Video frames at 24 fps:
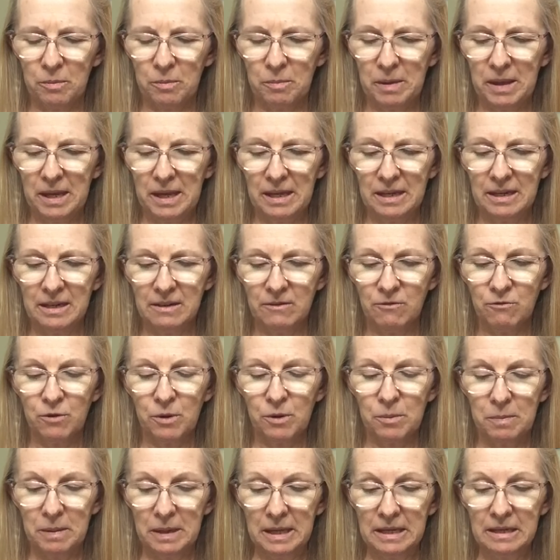Repeat it.
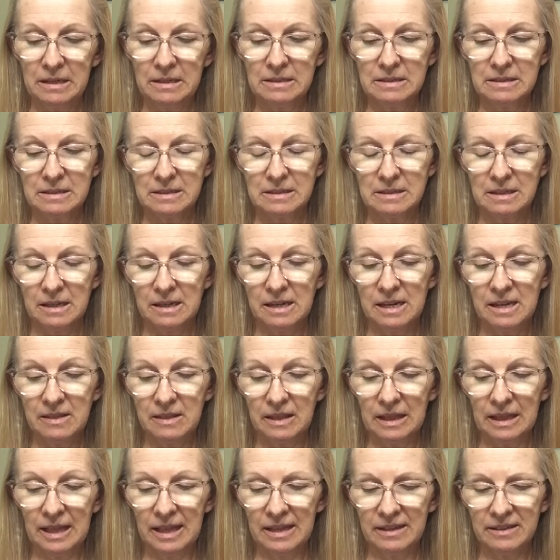Repeat it, studying
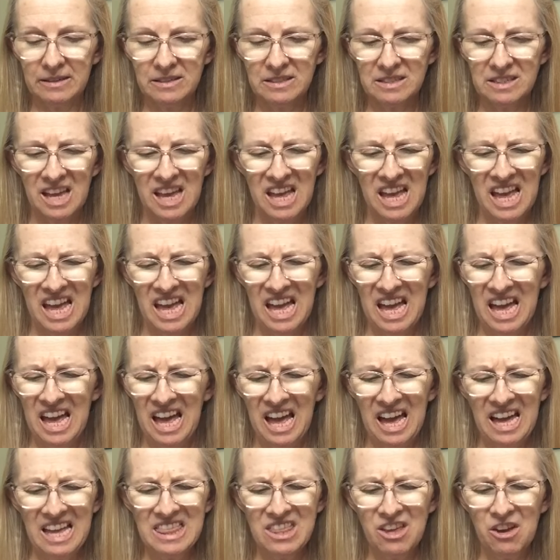the letters.
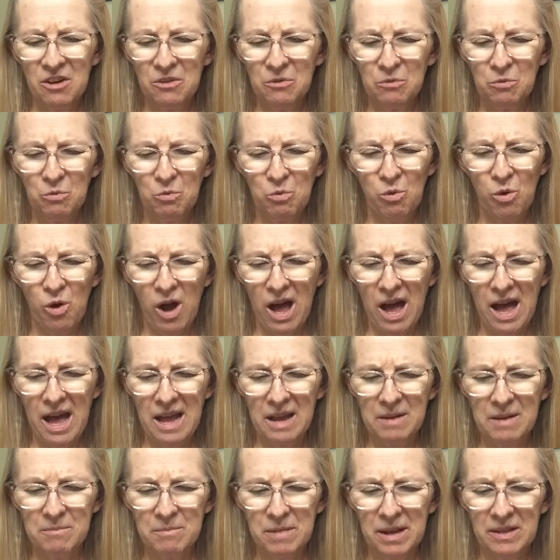I thought
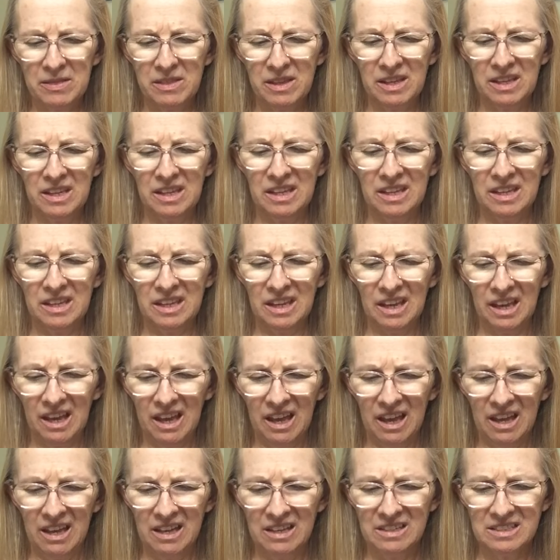Y made the Y
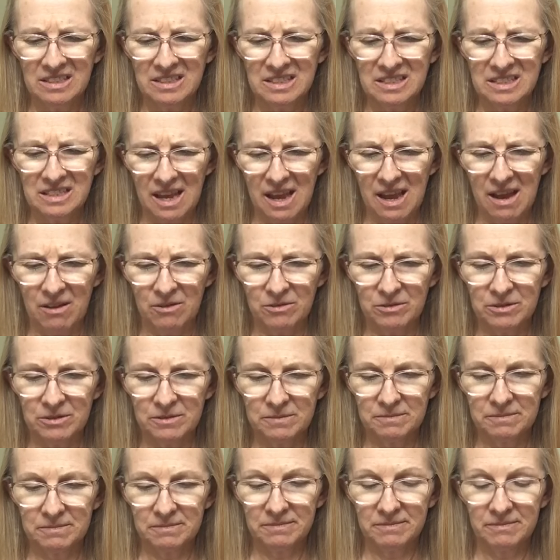sound.
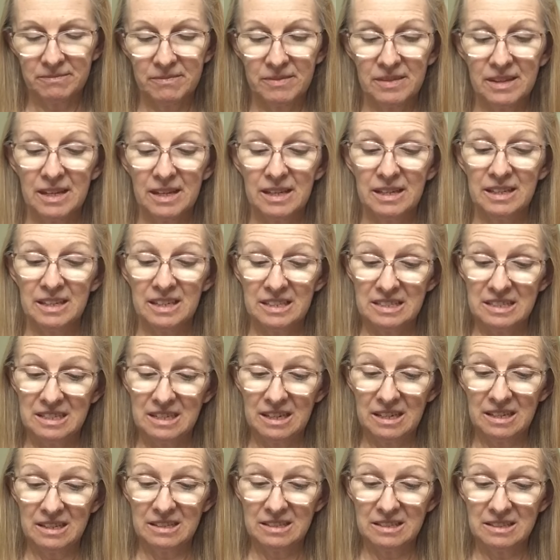It
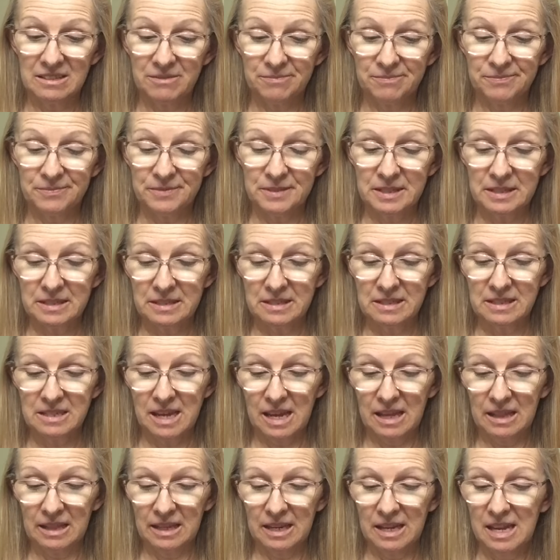does, said
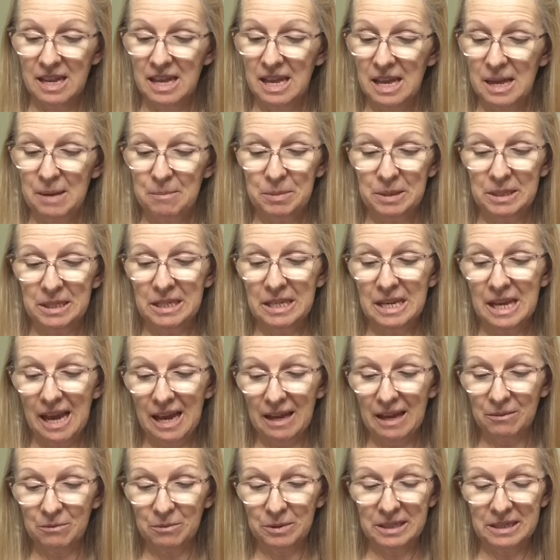Stanley, but
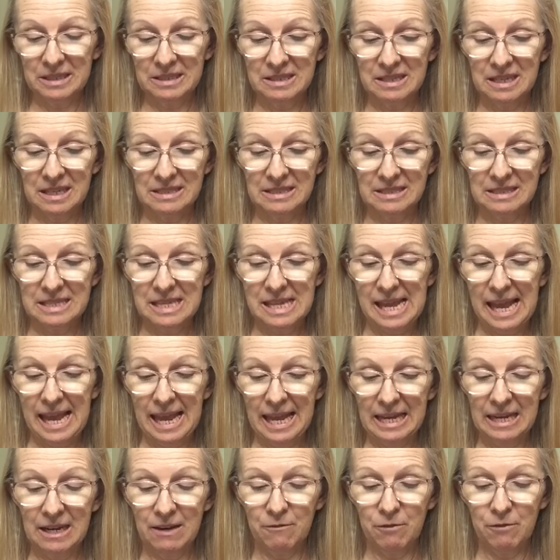not when it's at the
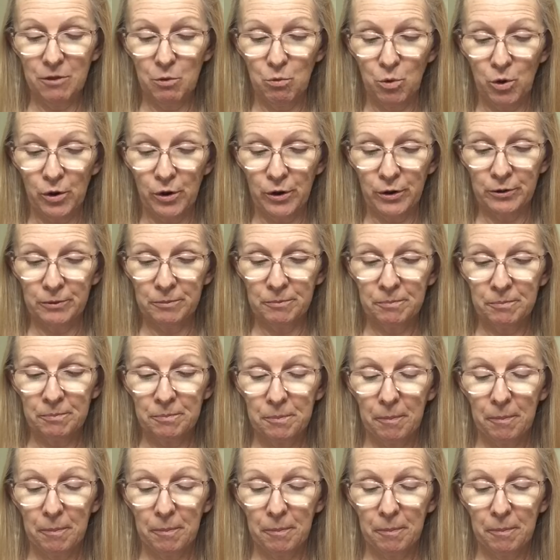end of the word.